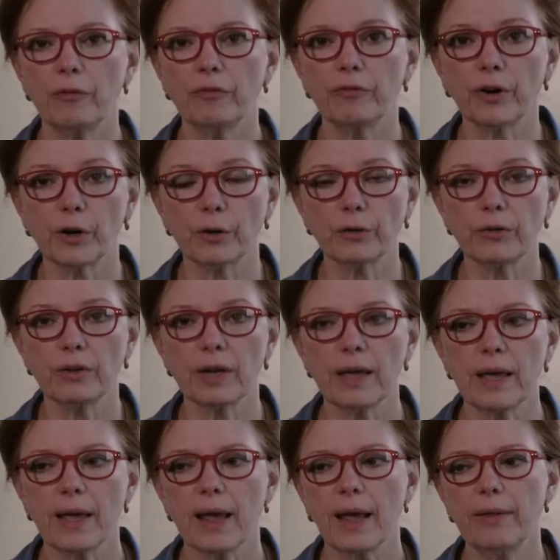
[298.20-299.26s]
first,
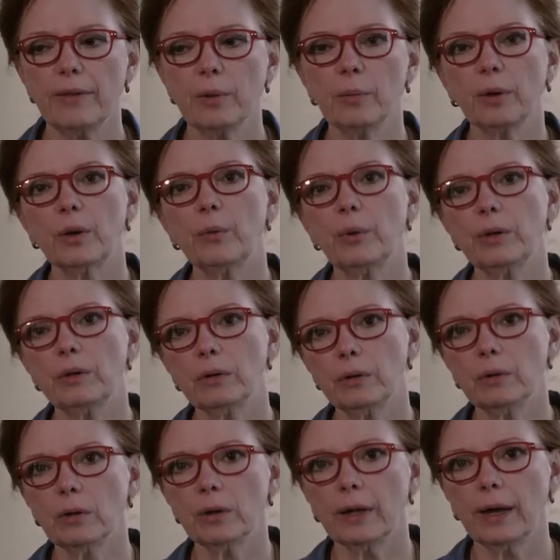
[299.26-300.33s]
And then we're going to
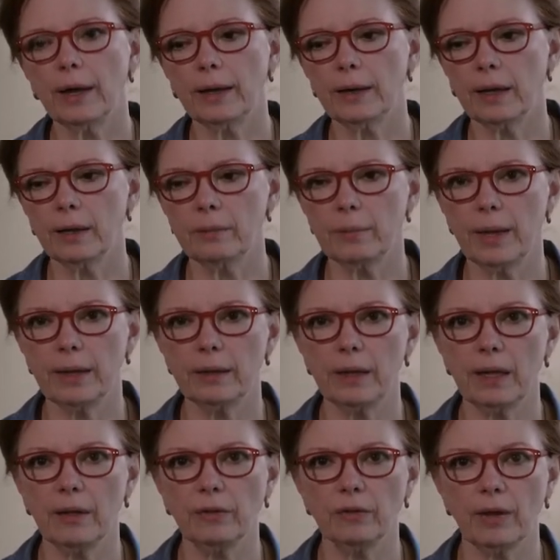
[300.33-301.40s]
look at unmet
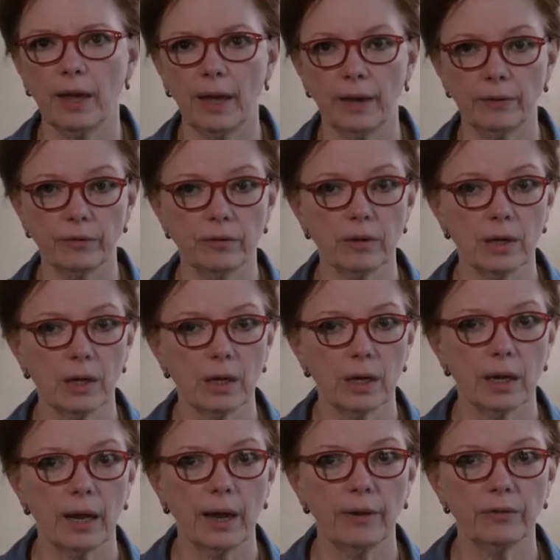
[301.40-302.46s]
needs as
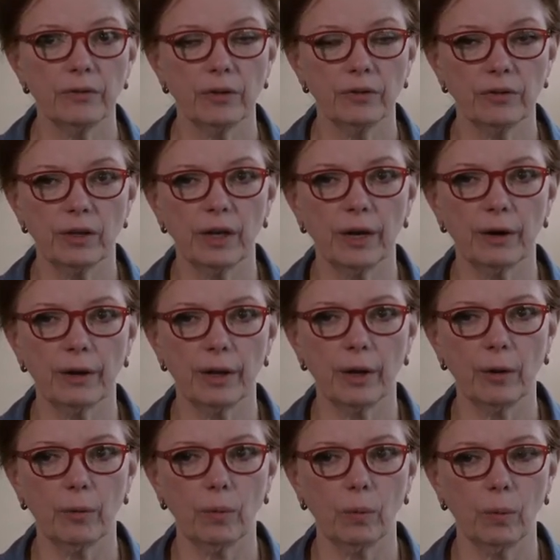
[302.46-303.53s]
this
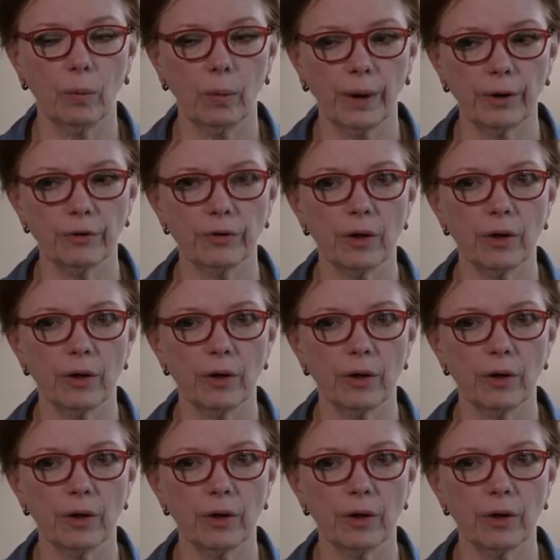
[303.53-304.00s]
scenario wears